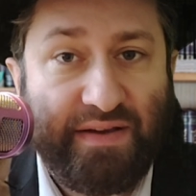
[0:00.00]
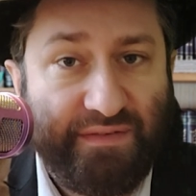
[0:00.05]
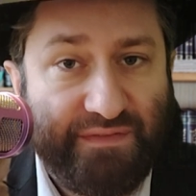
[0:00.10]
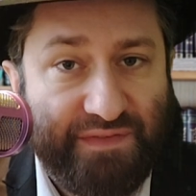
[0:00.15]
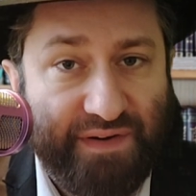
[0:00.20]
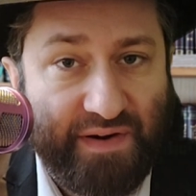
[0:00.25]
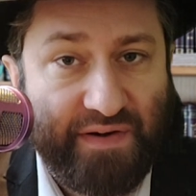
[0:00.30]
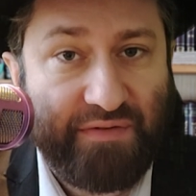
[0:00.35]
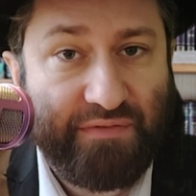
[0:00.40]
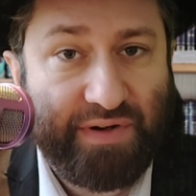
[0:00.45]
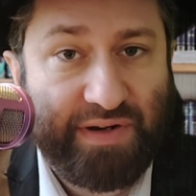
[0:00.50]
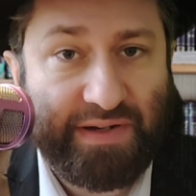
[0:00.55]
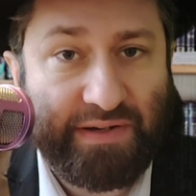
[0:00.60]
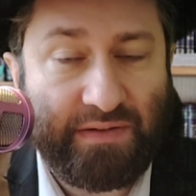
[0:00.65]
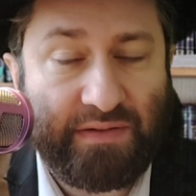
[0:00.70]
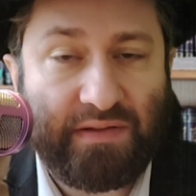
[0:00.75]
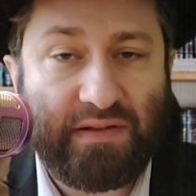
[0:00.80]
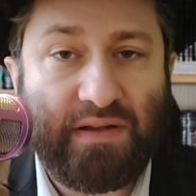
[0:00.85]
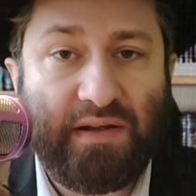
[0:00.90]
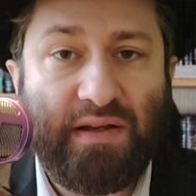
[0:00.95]
very
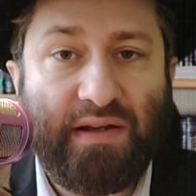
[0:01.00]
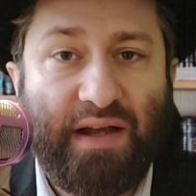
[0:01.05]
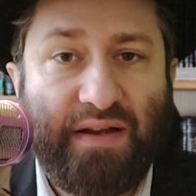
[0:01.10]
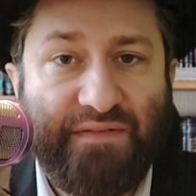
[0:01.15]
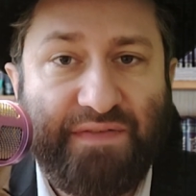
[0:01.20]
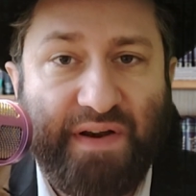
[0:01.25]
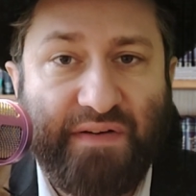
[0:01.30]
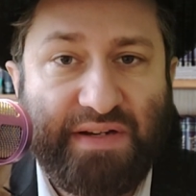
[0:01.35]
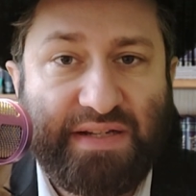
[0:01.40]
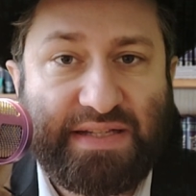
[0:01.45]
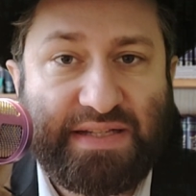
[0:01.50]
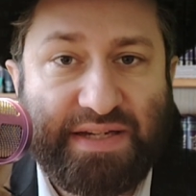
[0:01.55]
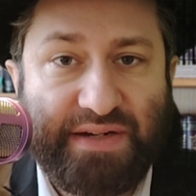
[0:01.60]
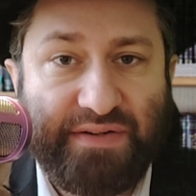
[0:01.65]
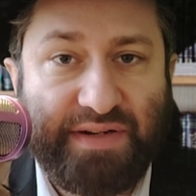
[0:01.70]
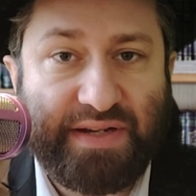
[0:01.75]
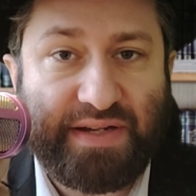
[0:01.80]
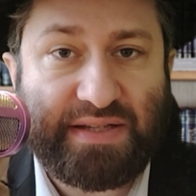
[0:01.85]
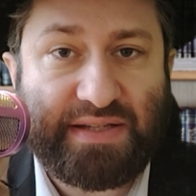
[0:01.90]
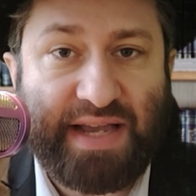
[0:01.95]
real and very
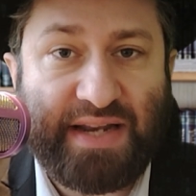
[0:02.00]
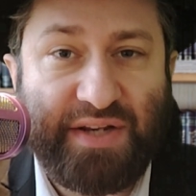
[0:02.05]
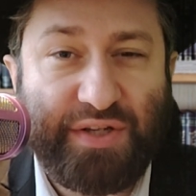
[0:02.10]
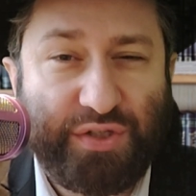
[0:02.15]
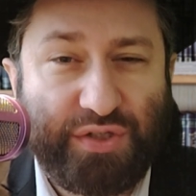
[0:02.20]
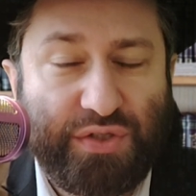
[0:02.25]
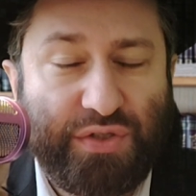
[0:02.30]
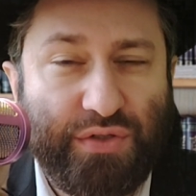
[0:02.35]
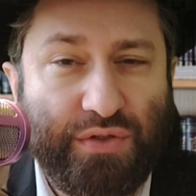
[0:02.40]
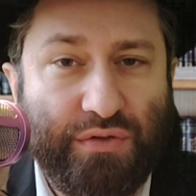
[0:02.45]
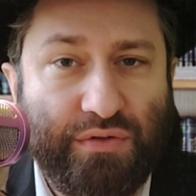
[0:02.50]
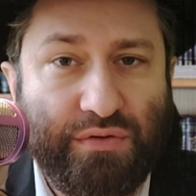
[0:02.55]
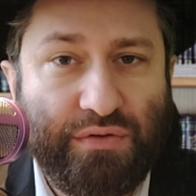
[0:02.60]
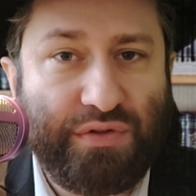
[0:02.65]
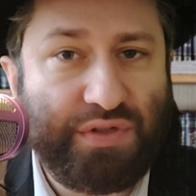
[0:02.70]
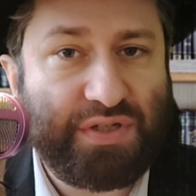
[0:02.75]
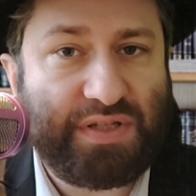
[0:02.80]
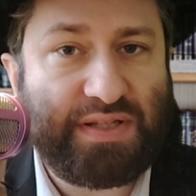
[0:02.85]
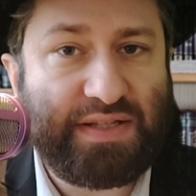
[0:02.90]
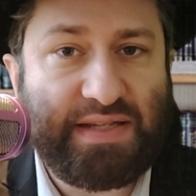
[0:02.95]
serious and a
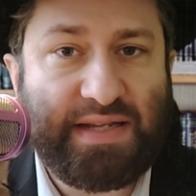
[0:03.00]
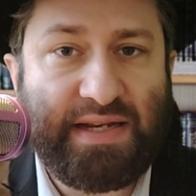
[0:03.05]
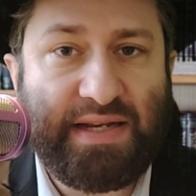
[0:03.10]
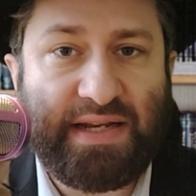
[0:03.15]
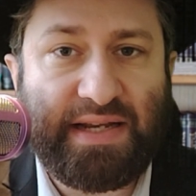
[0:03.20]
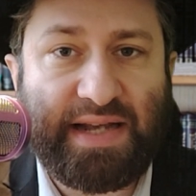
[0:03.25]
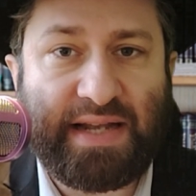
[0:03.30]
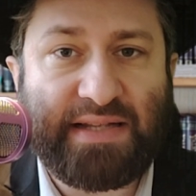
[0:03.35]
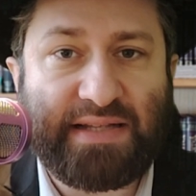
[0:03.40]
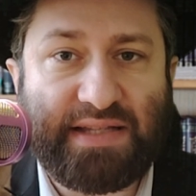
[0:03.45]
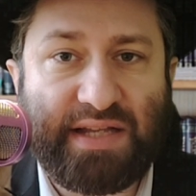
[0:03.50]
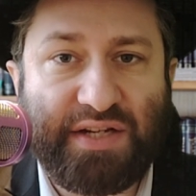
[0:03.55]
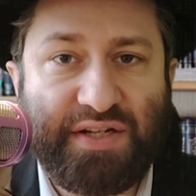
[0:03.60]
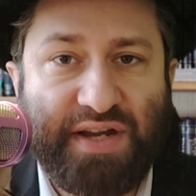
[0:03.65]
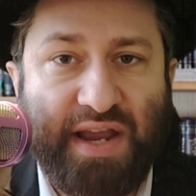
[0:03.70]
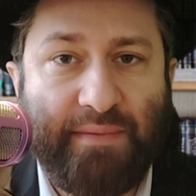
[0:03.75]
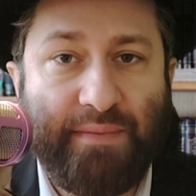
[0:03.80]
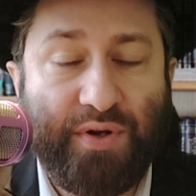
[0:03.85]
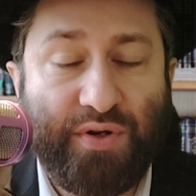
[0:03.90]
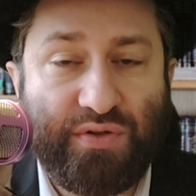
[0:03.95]
huge sin against Hashem,